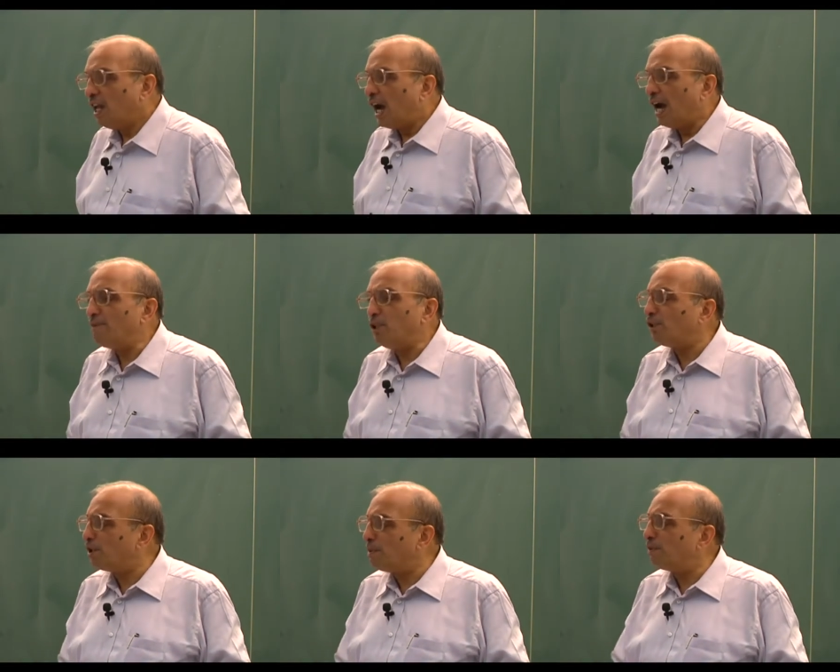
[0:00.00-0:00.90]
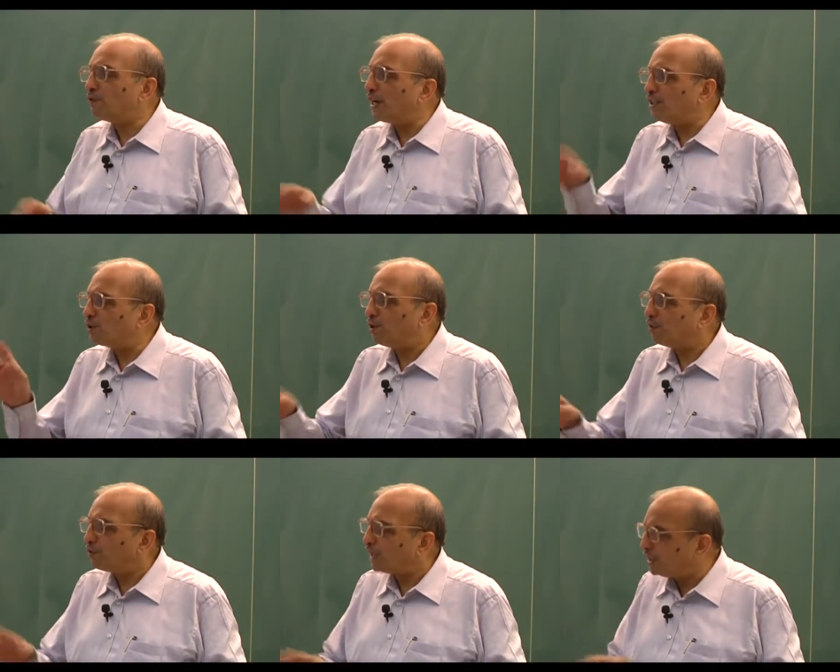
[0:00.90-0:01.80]
I am not talking about front
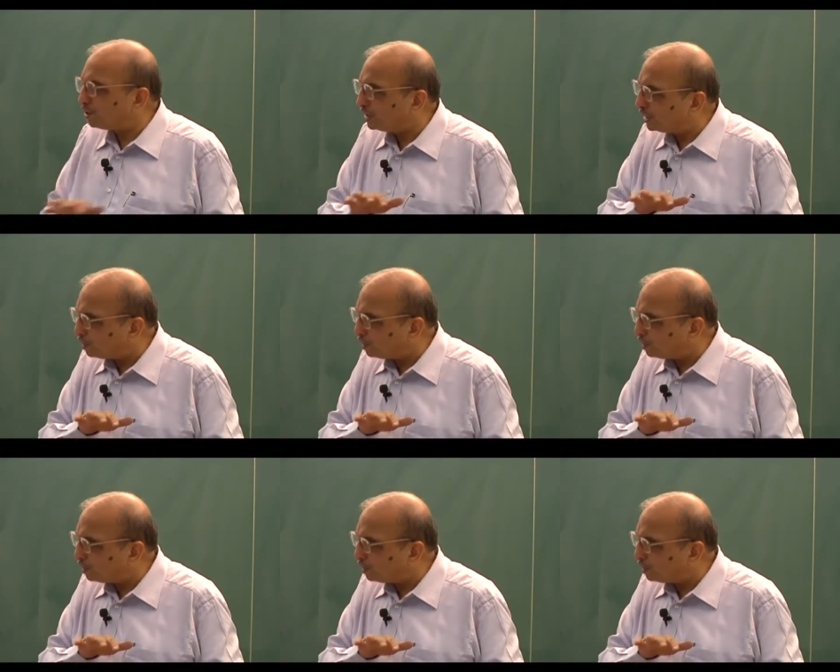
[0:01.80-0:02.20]
row, front row there is